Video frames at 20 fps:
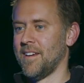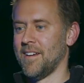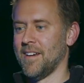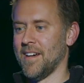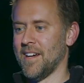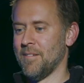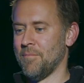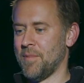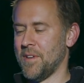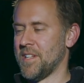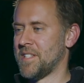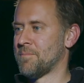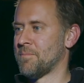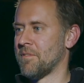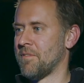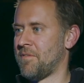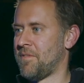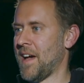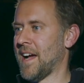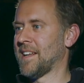But it's
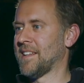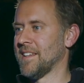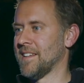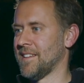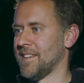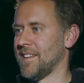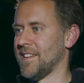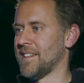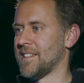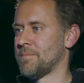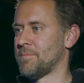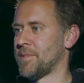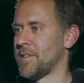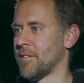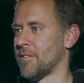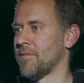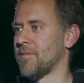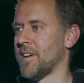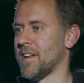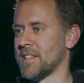perfected, and it's
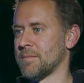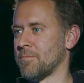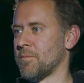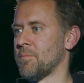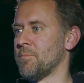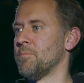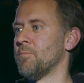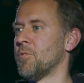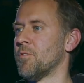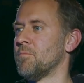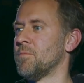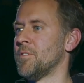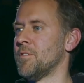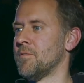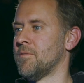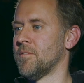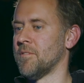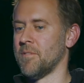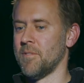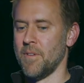purified, it's more
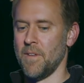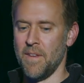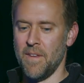beautiful.